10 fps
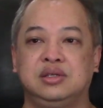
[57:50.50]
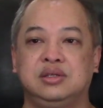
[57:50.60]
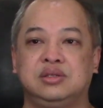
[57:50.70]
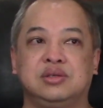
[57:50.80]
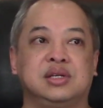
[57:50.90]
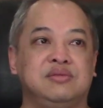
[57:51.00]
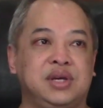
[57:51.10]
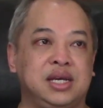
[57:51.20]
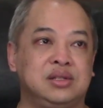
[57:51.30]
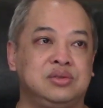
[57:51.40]

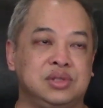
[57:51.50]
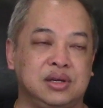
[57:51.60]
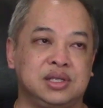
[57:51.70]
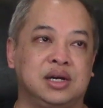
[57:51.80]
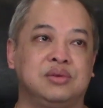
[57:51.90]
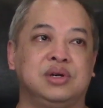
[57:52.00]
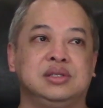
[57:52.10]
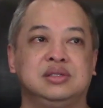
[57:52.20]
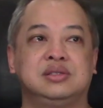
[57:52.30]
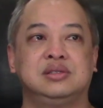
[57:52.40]
convey to their young
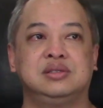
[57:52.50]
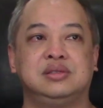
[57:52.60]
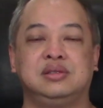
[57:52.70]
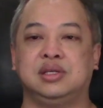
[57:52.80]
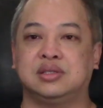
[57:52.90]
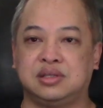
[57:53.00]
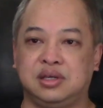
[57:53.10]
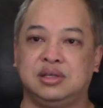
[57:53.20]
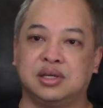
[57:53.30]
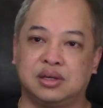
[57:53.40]
ones, their
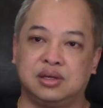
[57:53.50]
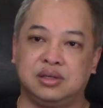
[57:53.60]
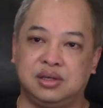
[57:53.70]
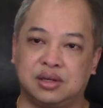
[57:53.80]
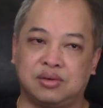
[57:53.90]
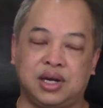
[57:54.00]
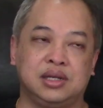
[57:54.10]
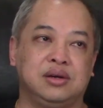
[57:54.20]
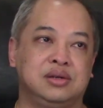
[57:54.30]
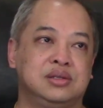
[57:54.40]
son, their
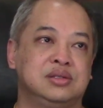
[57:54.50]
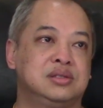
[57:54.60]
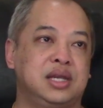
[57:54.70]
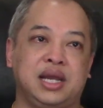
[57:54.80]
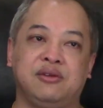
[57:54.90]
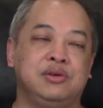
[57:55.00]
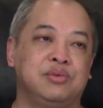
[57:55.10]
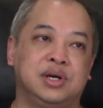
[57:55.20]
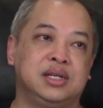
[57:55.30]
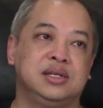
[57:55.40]
granddaughters,
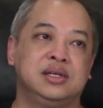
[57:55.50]
everyone.